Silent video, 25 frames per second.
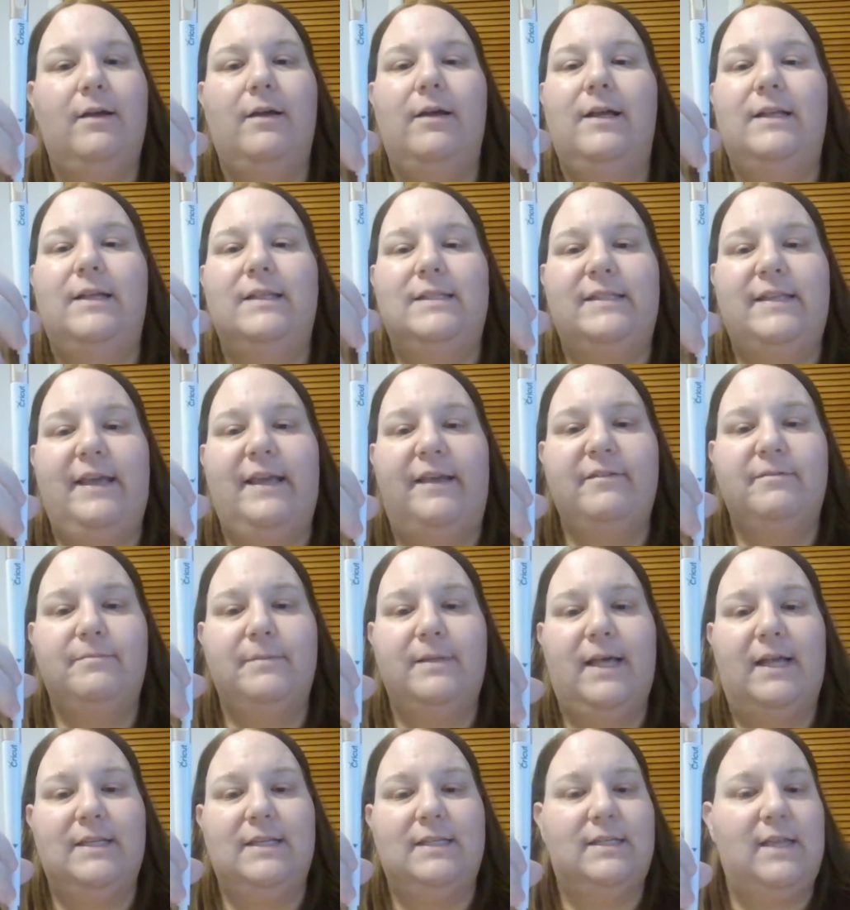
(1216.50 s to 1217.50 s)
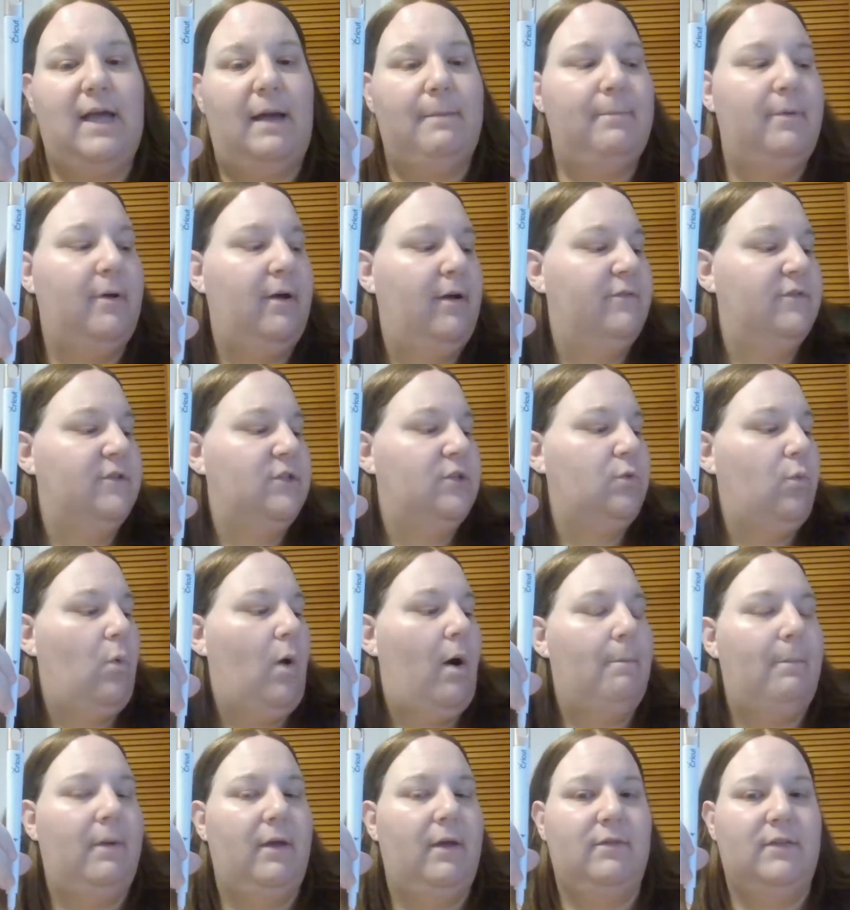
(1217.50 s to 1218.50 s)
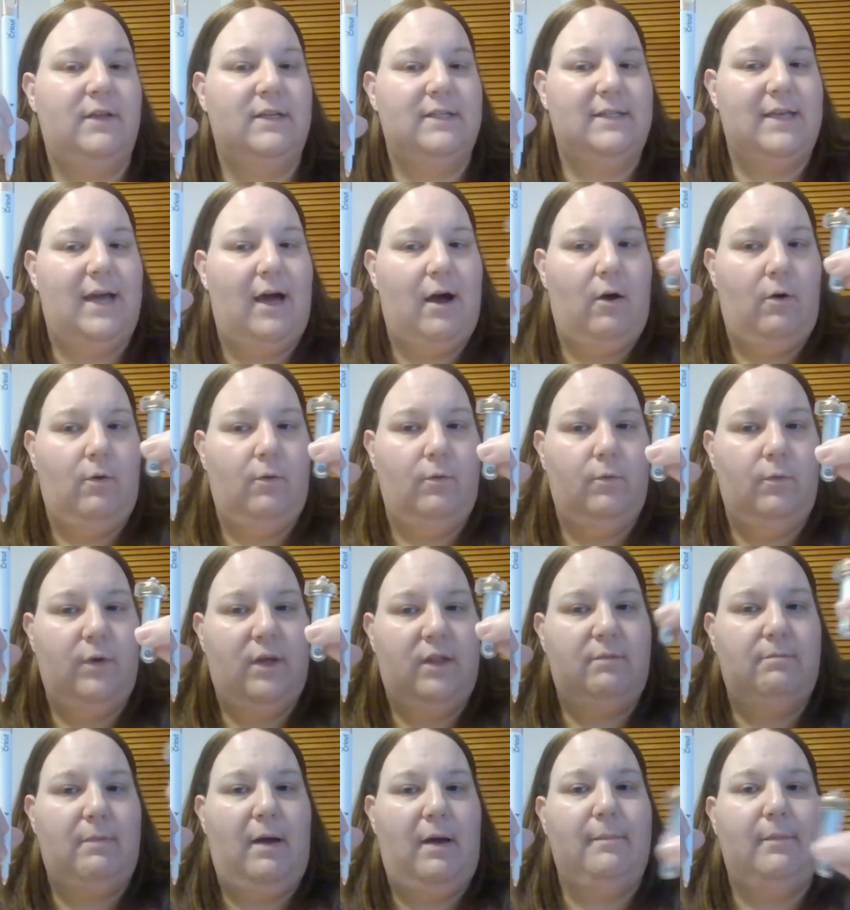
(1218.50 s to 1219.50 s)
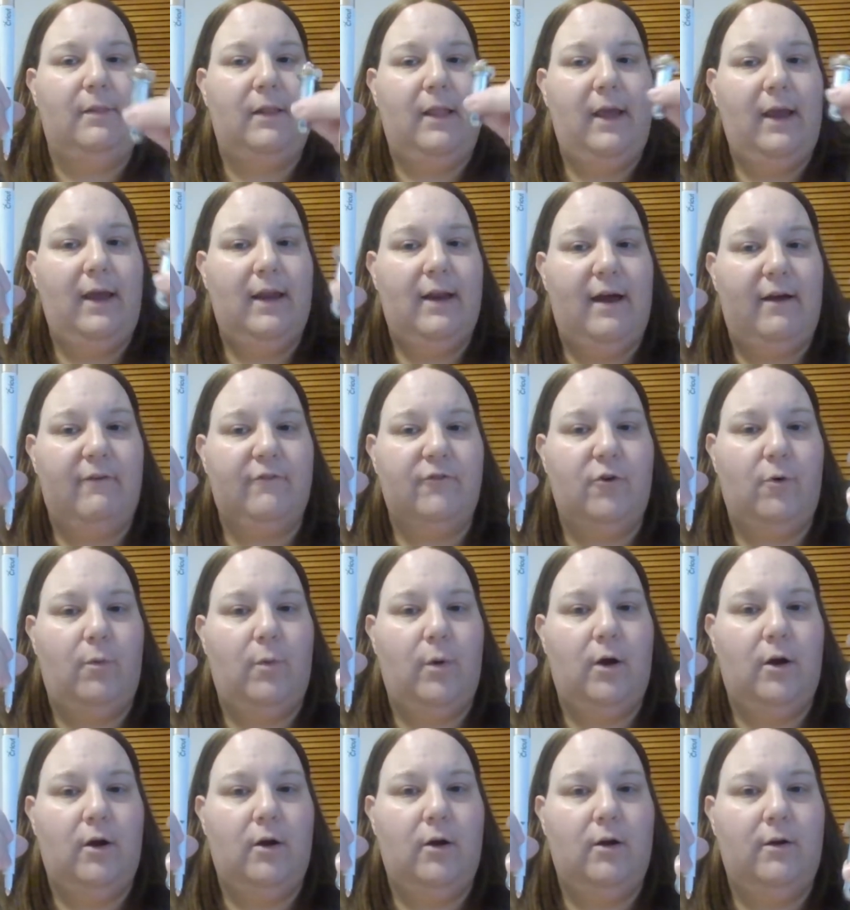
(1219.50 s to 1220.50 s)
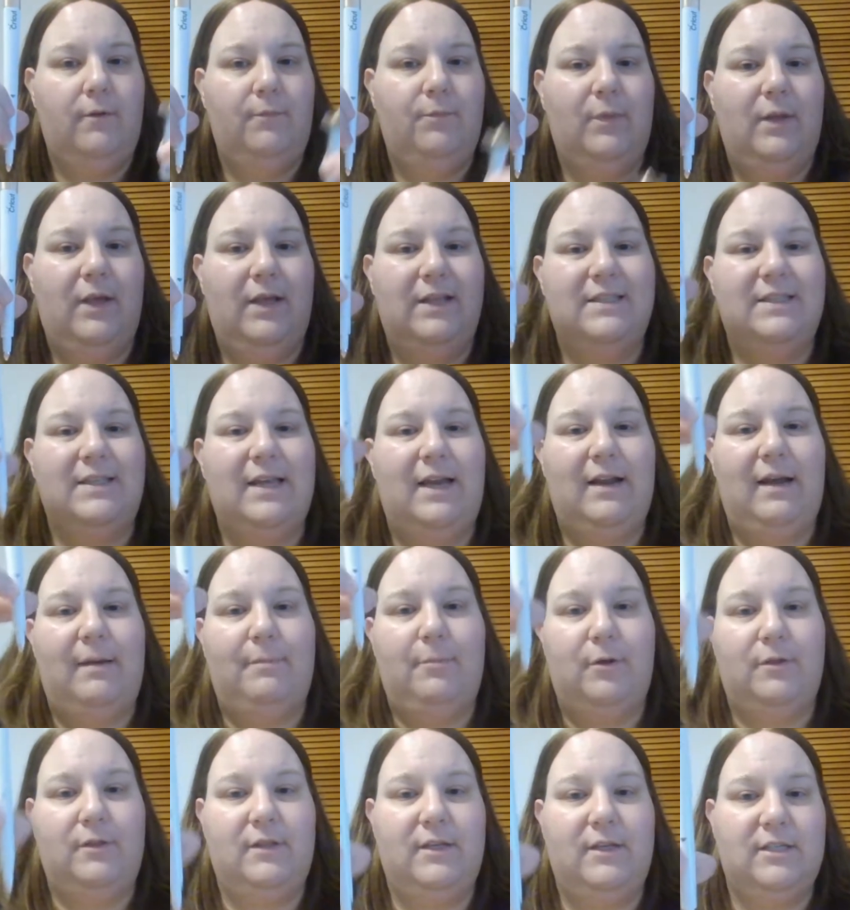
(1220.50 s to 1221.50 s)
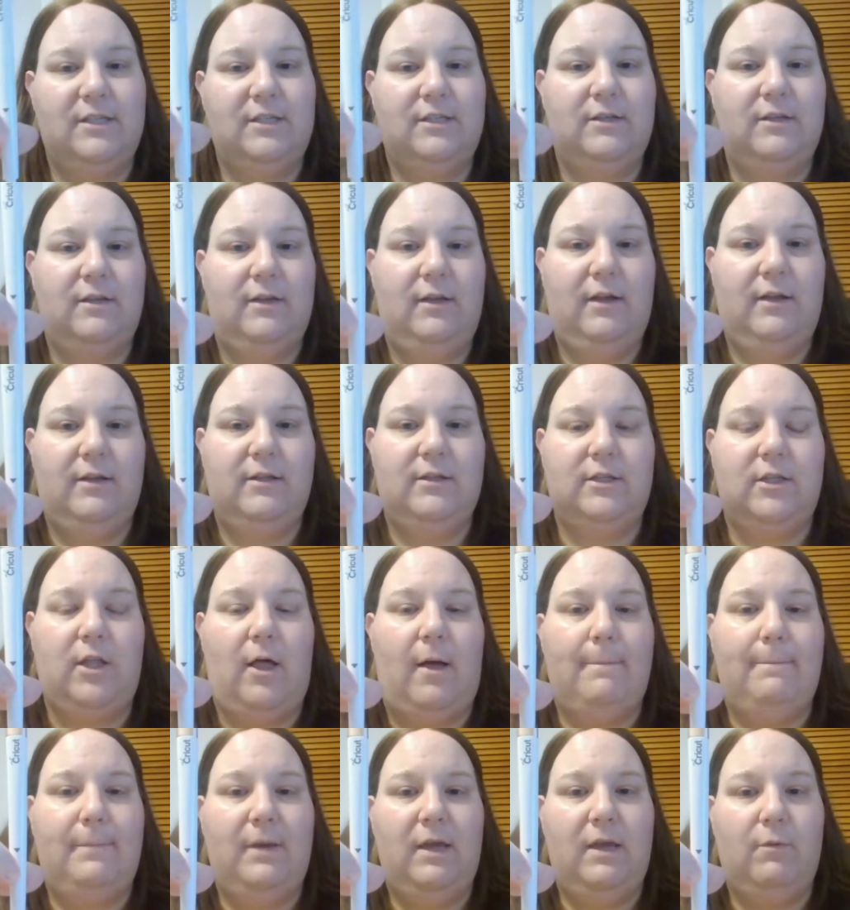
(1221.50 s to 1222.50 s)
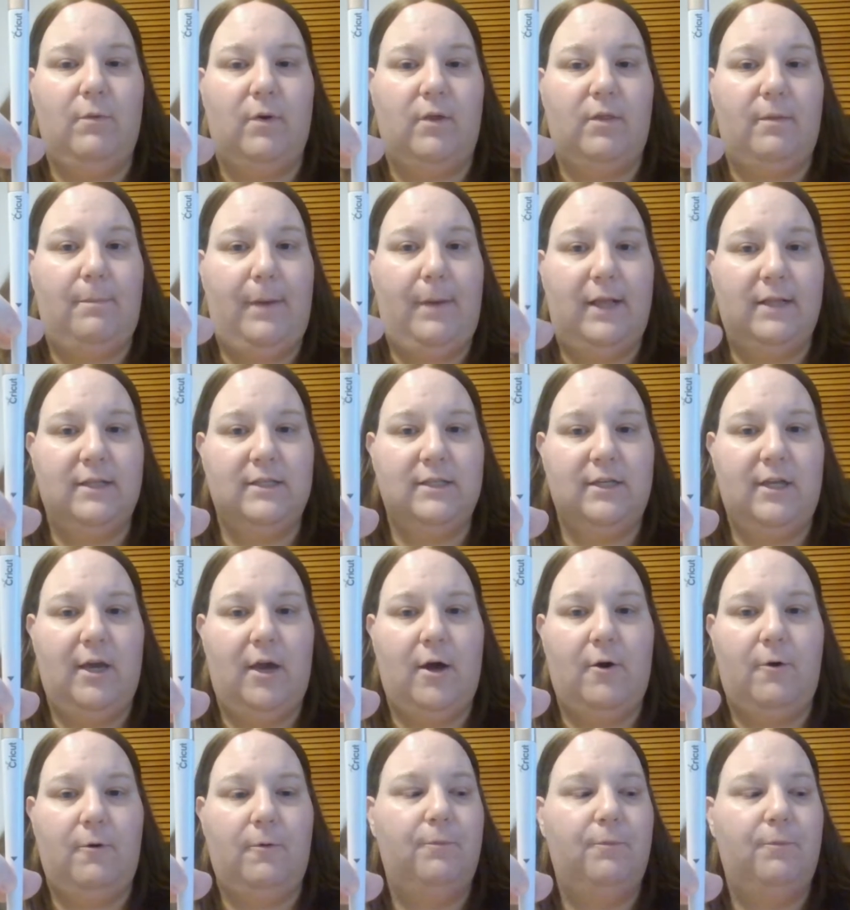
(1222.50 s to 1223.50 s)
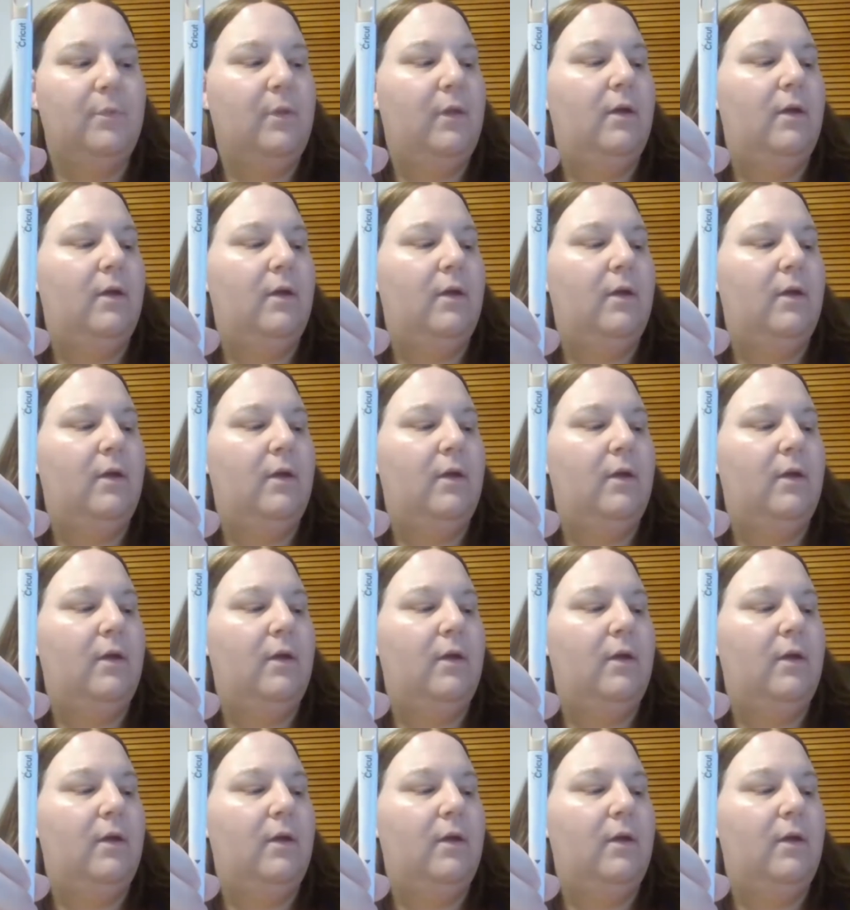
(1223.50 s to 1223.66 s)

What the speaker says: Saves me that step of swapping this out with my blade afterward. Instead, I put this in slot B where the pens go.